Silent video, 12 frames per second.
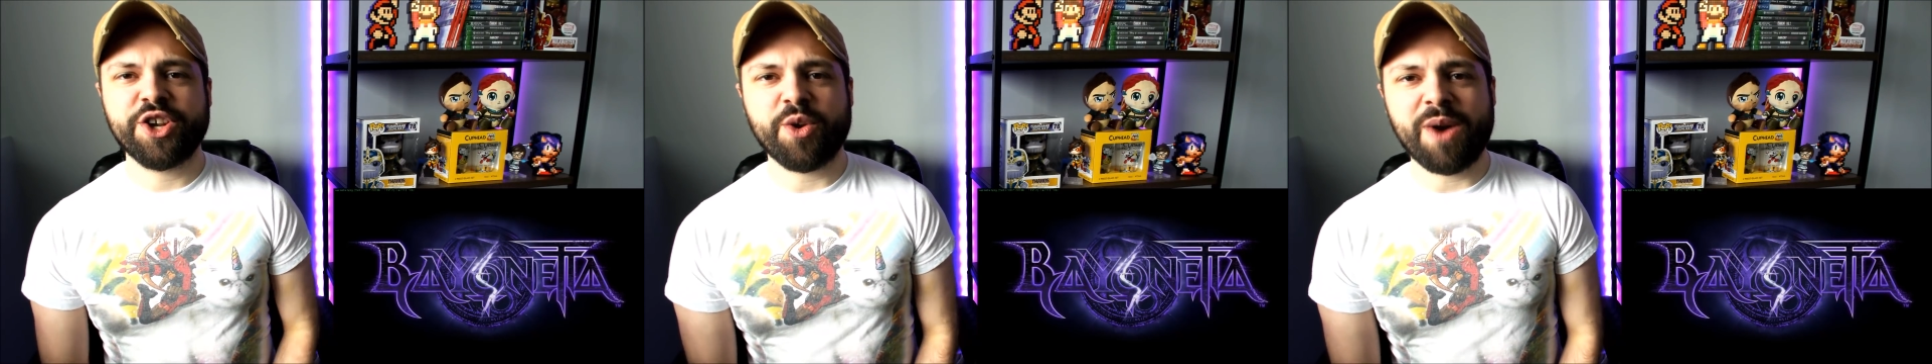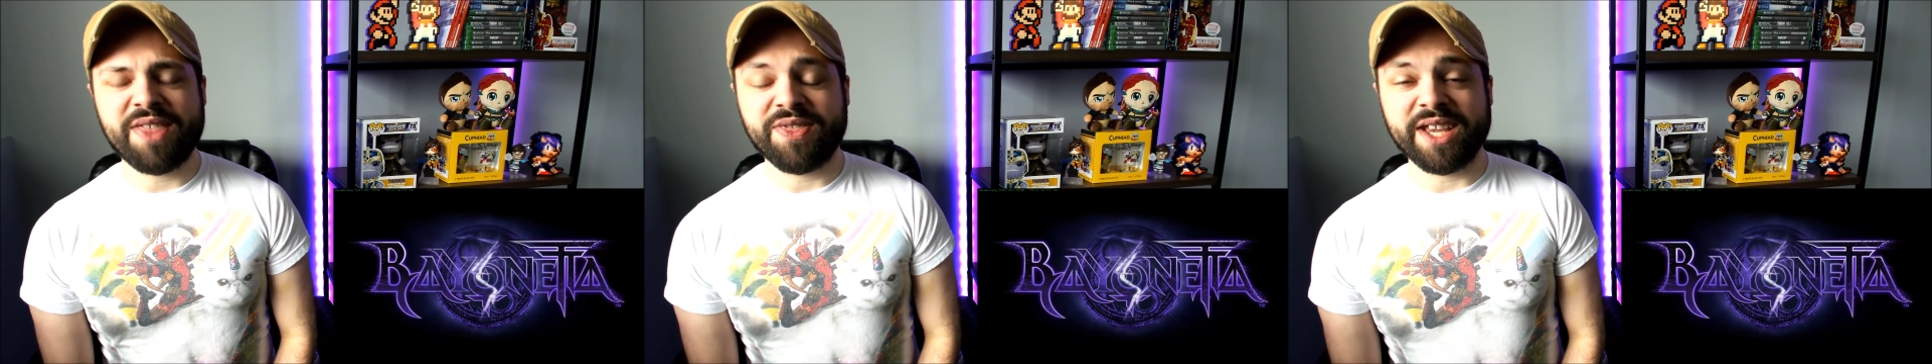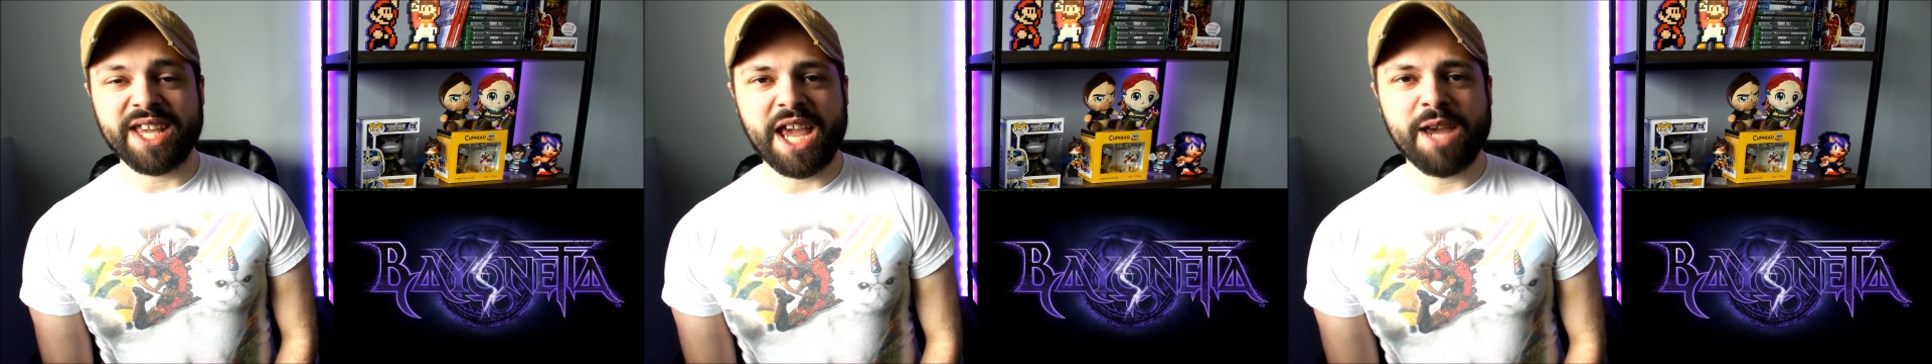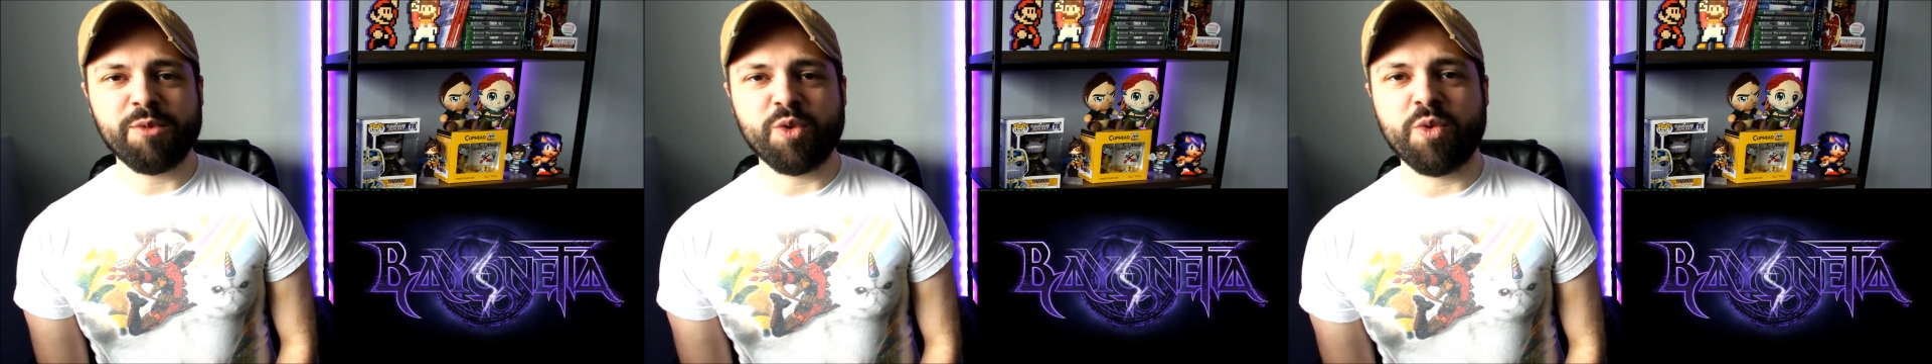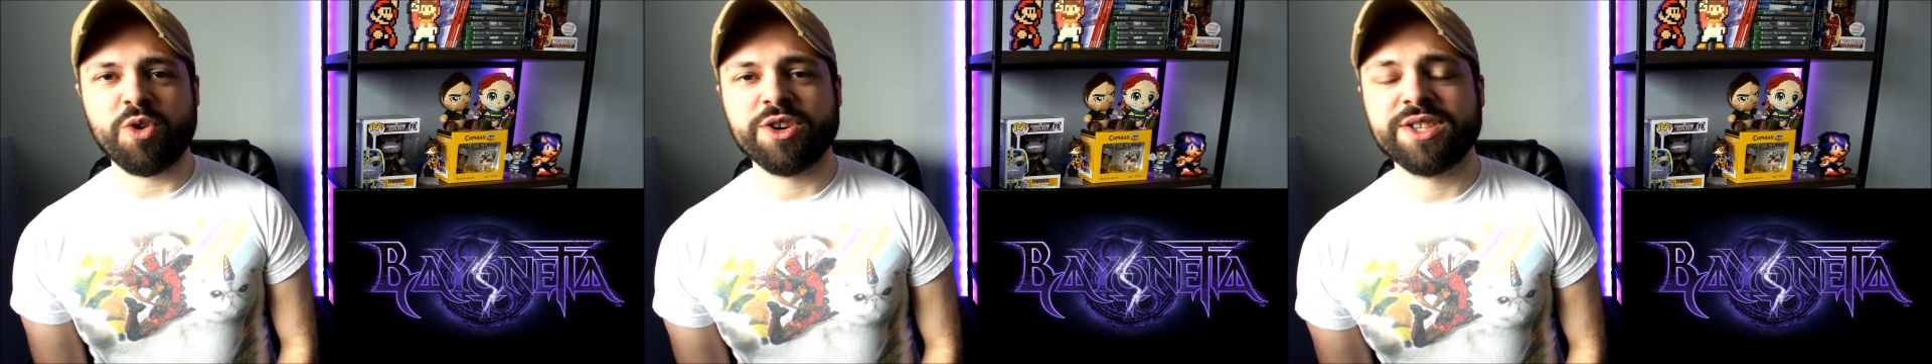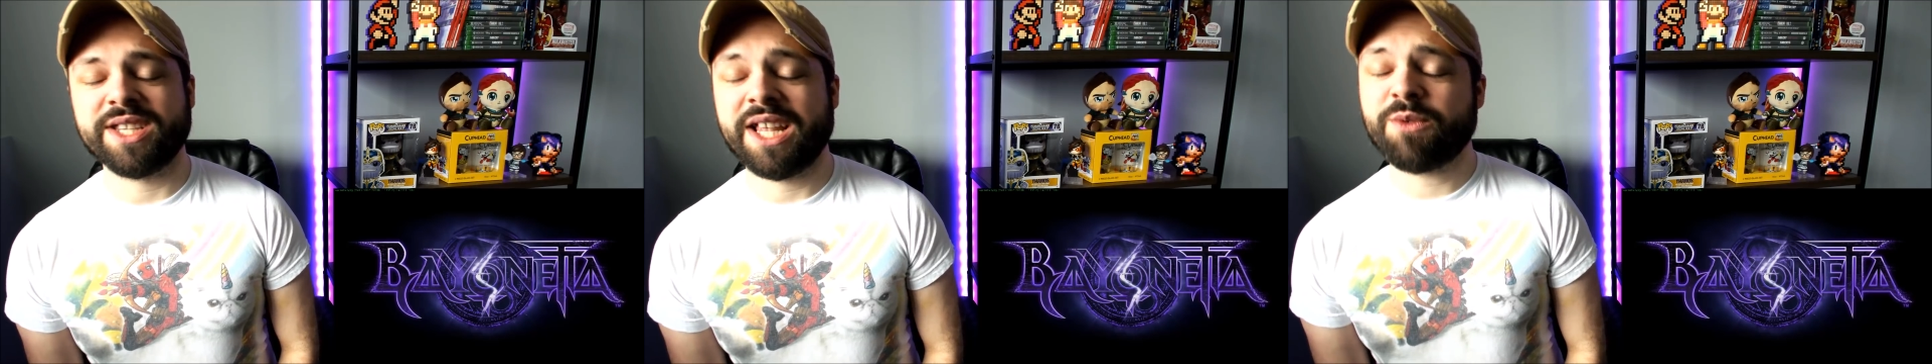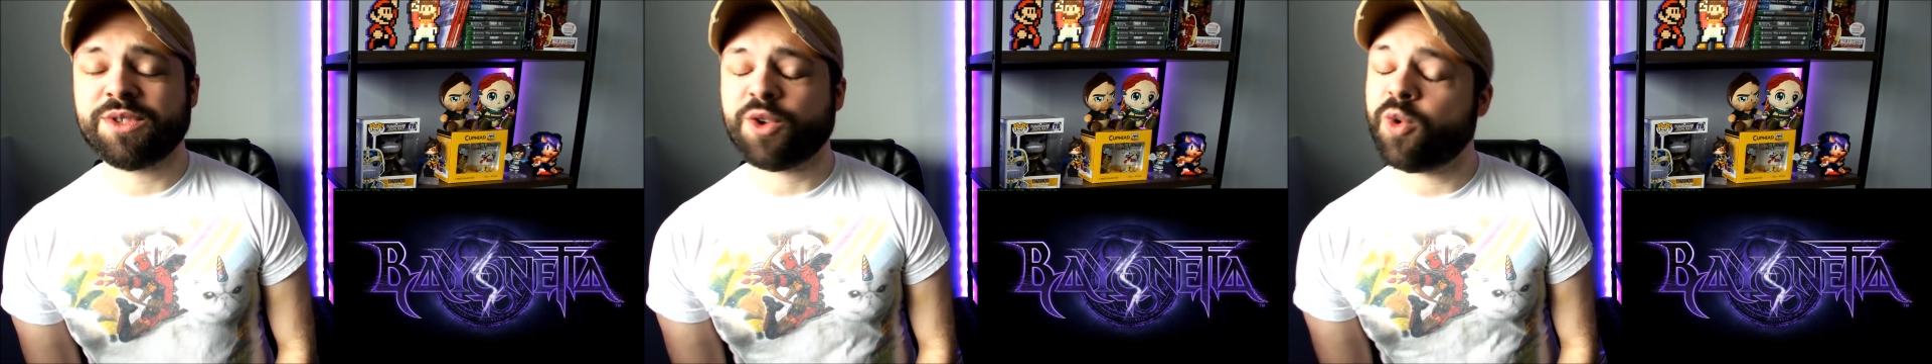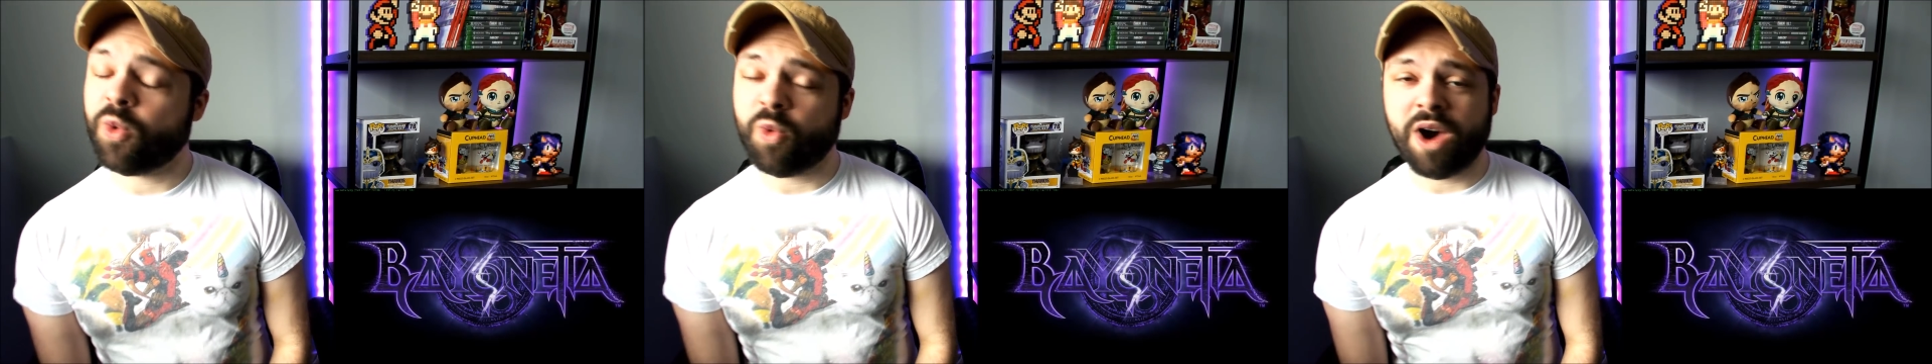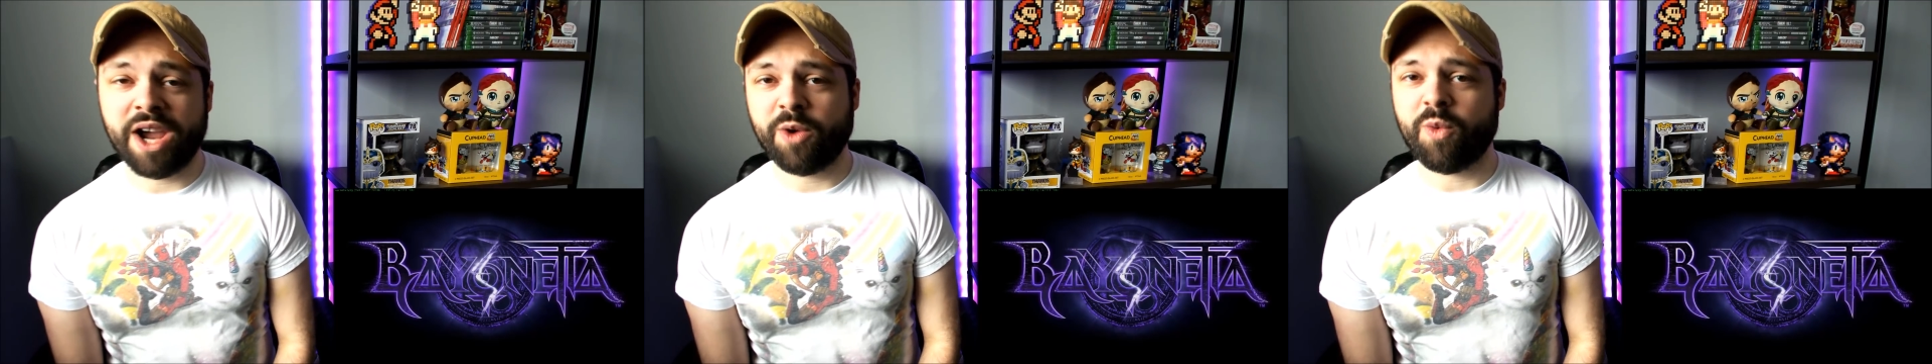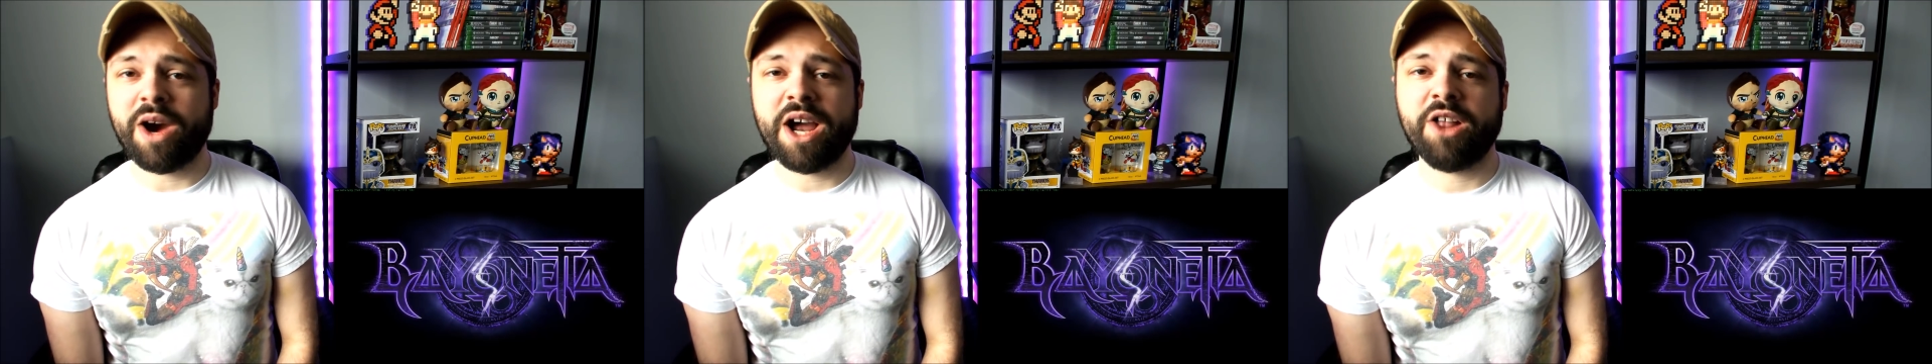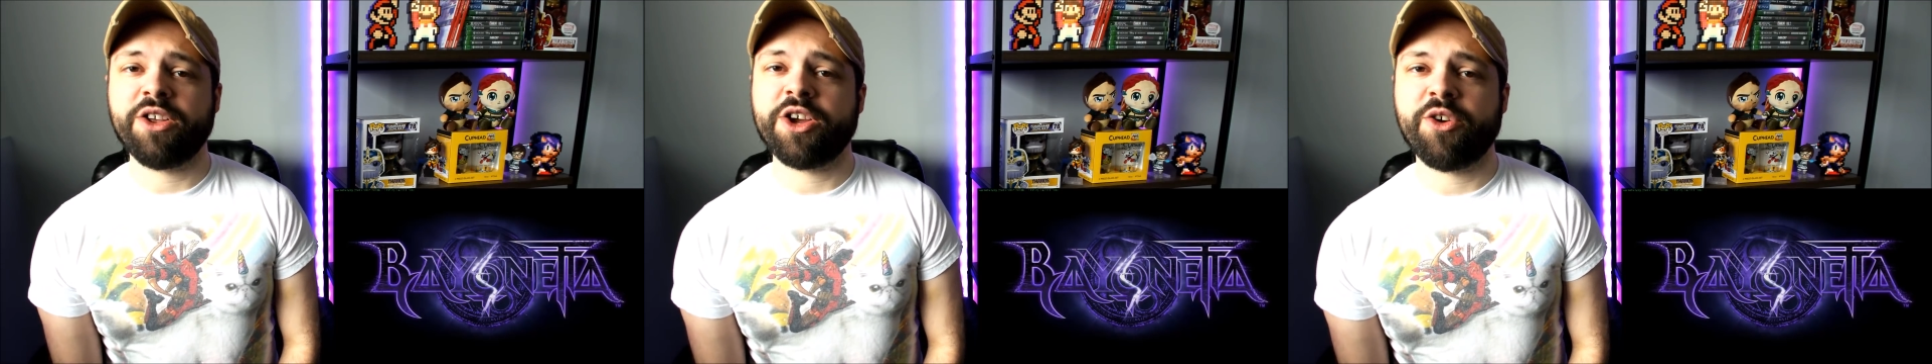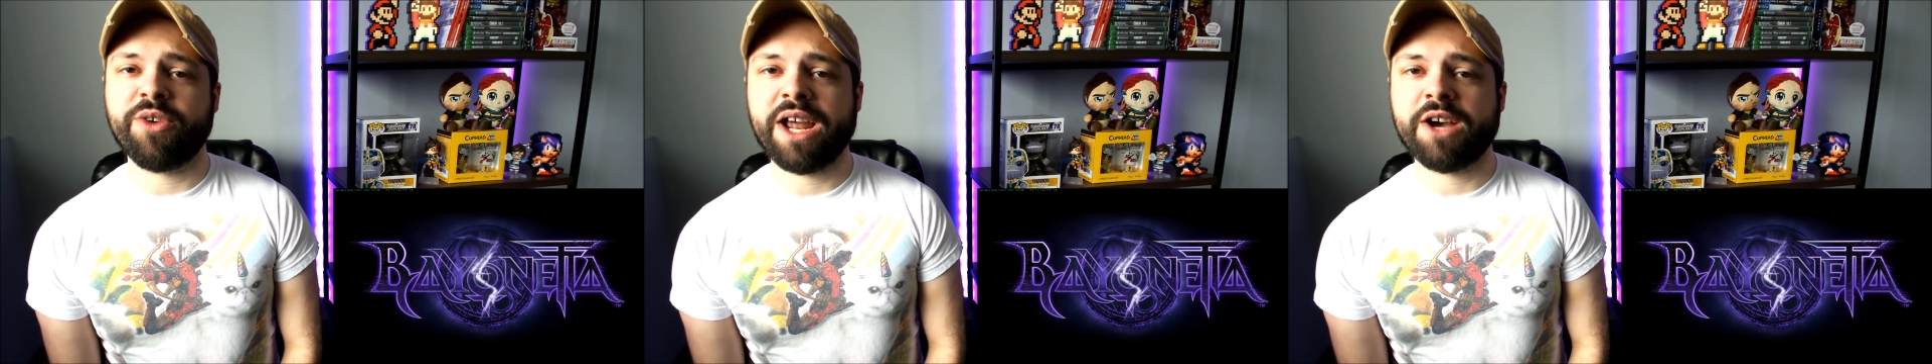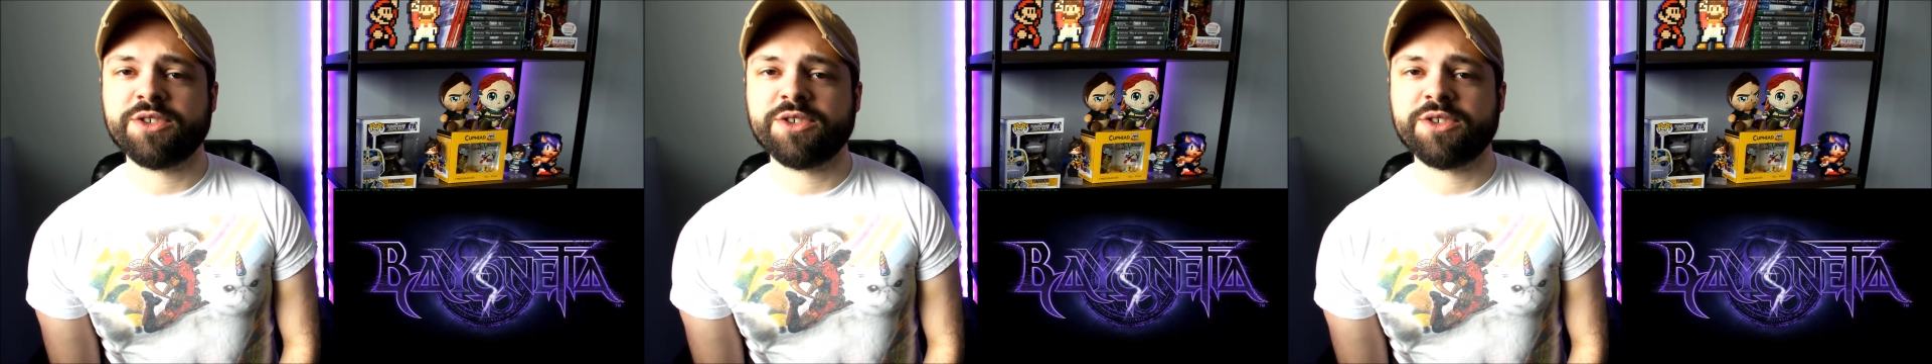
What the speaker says: at the Game Awards, and that was quite a while ago now.